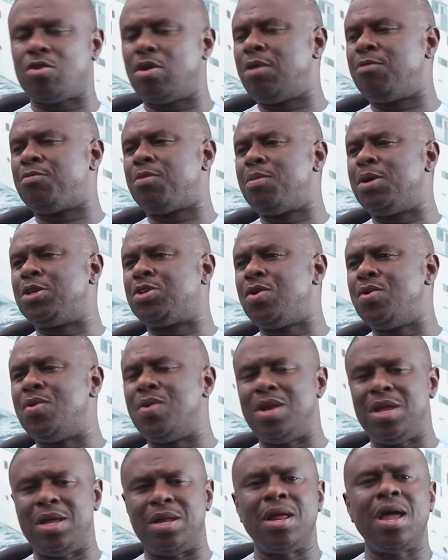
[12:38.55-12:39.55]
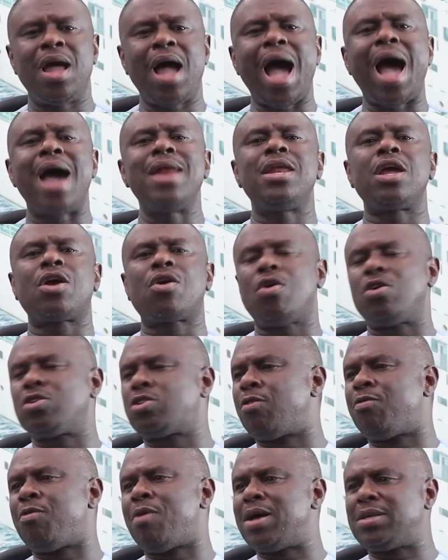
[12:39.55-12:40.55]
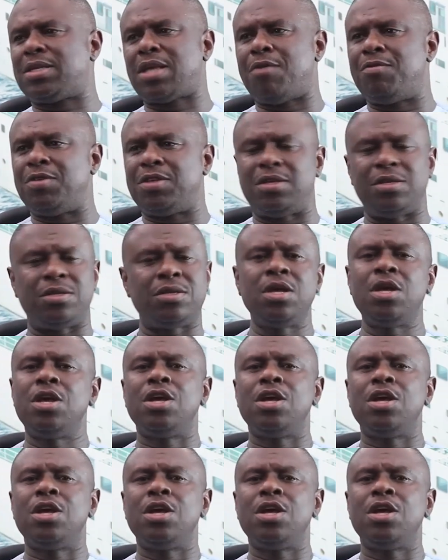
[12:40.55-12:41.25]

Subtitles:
information you need and the cost of our services.